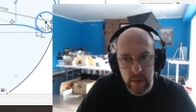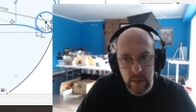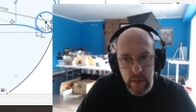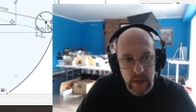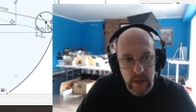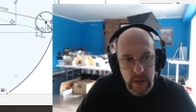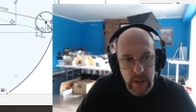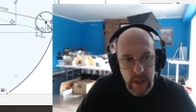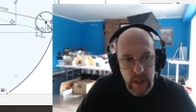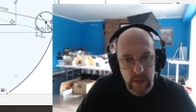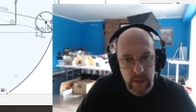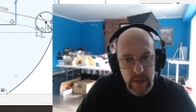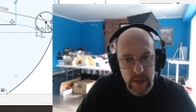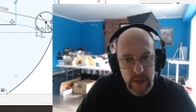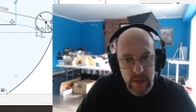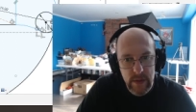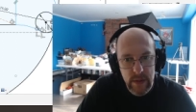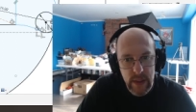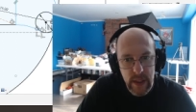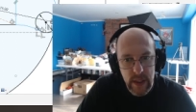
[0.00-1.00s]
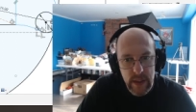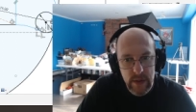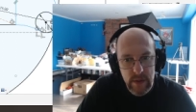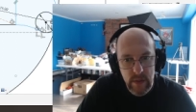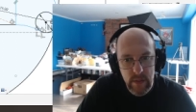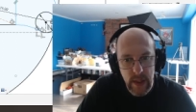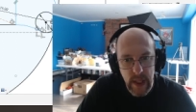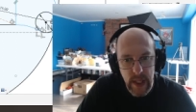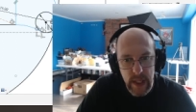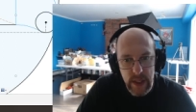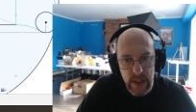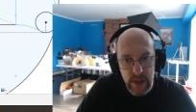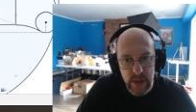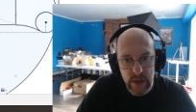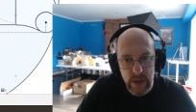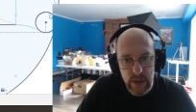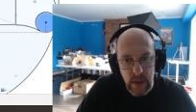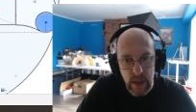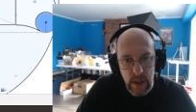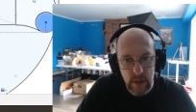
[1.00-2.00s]
So now my two sides will
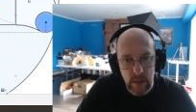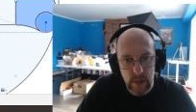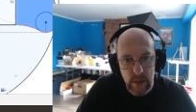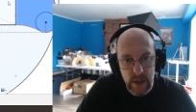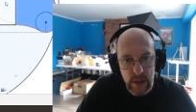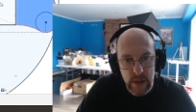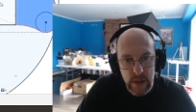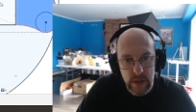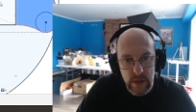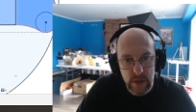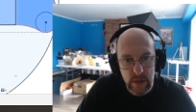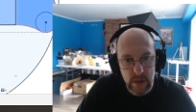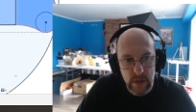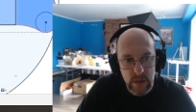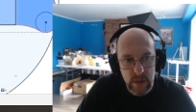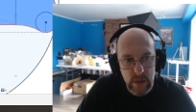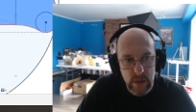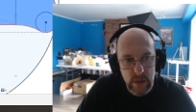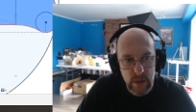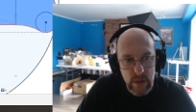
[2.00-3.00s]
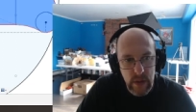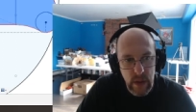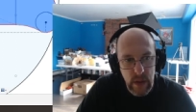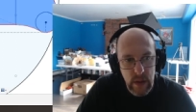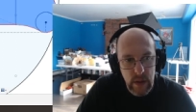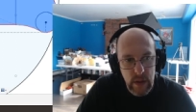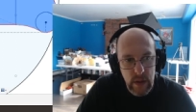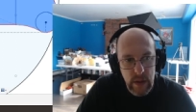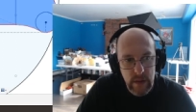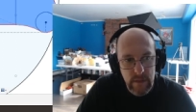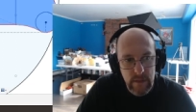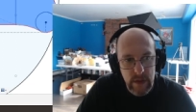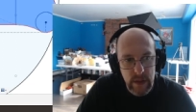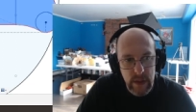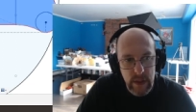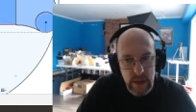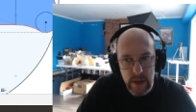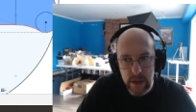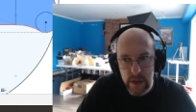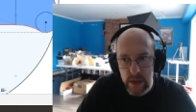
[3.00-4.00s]
match. I will extrude all of
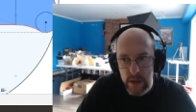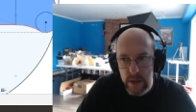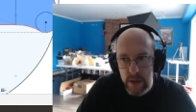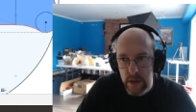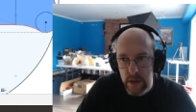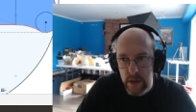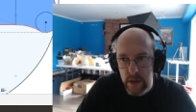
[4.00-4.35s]
this